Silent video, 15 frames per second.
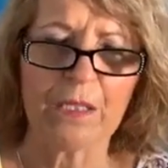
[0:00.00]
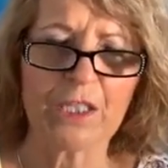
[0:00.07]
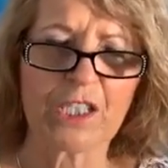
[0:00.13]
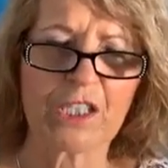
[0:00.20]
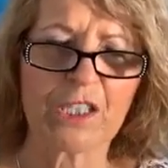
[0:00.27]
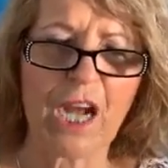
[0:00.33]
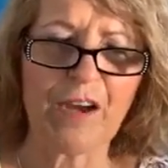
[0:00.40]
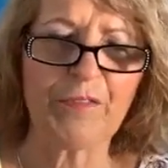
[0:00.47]

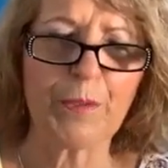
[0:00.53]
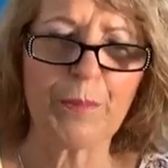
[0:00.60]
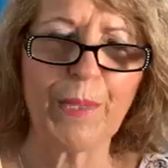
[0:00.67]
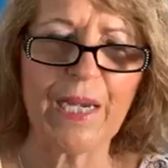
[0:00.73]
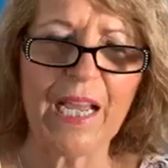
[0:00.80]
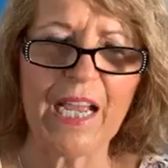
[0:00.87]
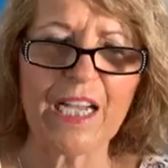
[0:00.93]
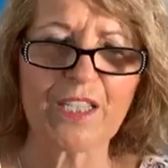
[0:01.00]
this
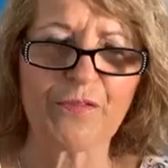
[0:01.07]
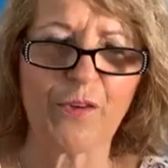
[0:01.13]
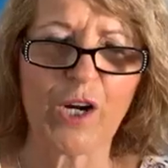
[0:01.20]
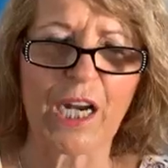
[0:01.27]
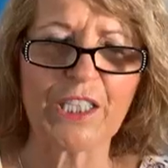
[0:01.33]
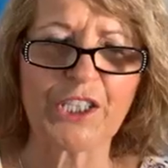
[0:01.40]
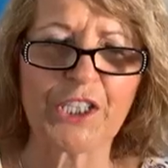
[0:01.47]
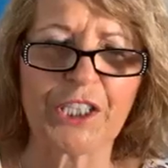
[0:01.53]
government has
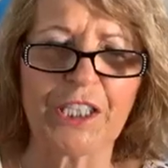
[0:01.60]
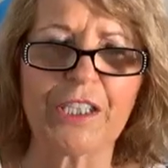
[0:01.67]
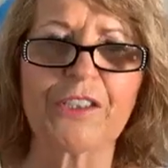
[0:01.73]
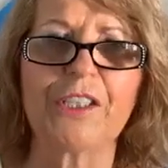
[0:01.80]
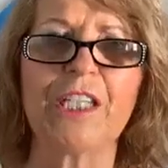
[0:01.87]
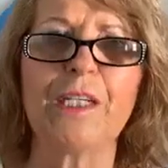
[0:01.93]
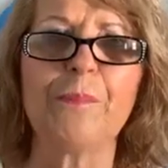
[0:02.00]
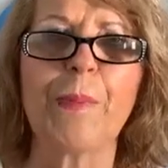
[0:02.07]
for our
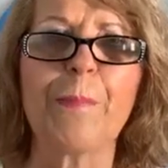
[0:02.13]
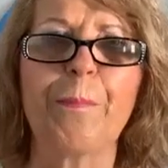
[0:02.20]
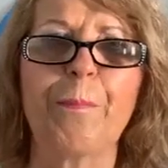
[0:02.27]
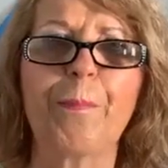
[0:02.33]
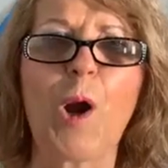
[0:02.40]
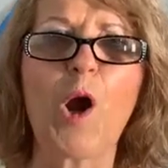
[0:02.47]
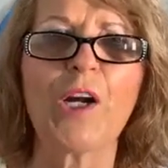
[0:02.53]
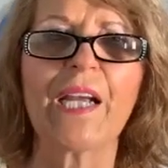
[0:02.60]
children be
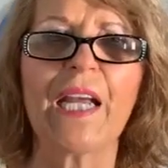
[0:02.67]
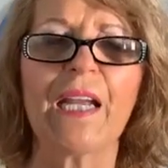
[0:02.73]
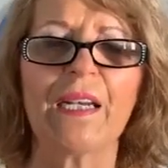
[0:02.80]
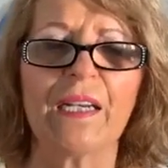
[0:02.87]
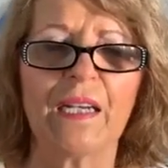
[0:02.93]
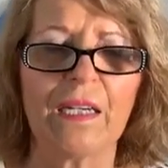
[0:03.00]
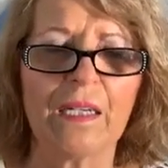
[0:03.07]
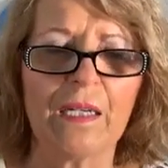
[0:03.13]

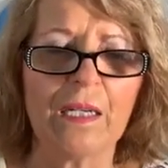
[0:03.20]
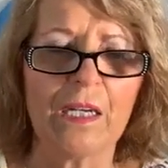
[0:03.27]
broken,